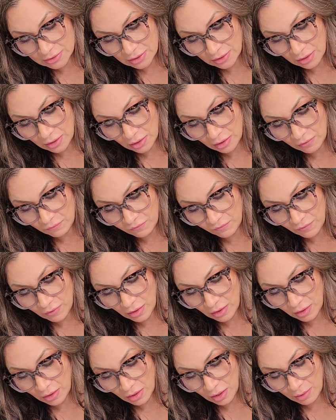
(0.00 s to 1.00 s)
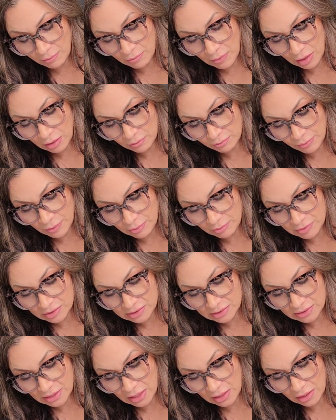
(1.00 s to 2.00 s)
And if I might be
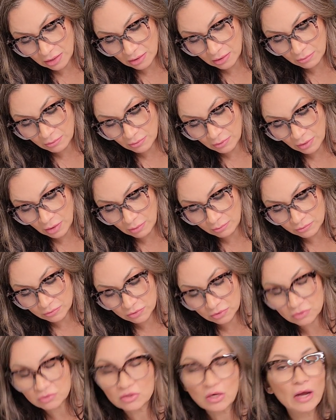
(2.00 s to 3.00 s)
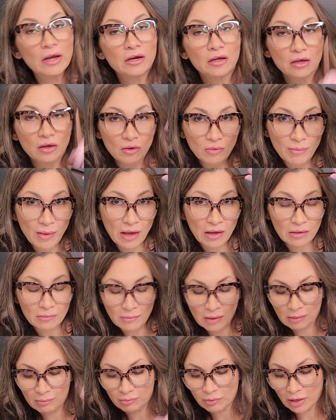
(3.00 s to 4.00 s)
mistaken, I'm trying to go back in
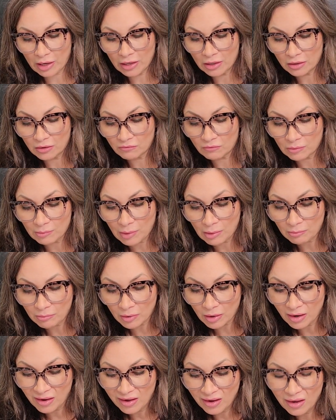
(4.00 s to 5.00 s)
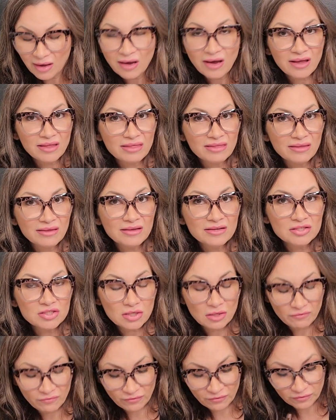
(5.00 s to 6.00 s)
my brain and remember, I think
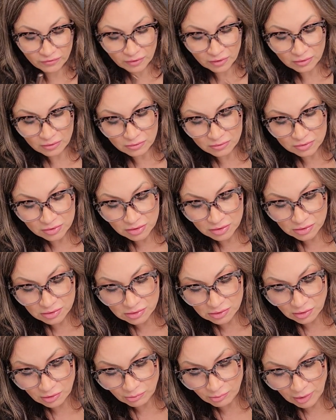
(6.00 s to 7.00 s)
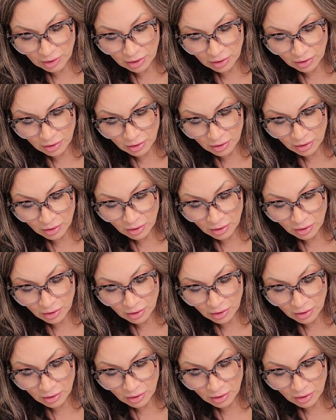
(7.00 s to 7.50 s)
she flew to Serbia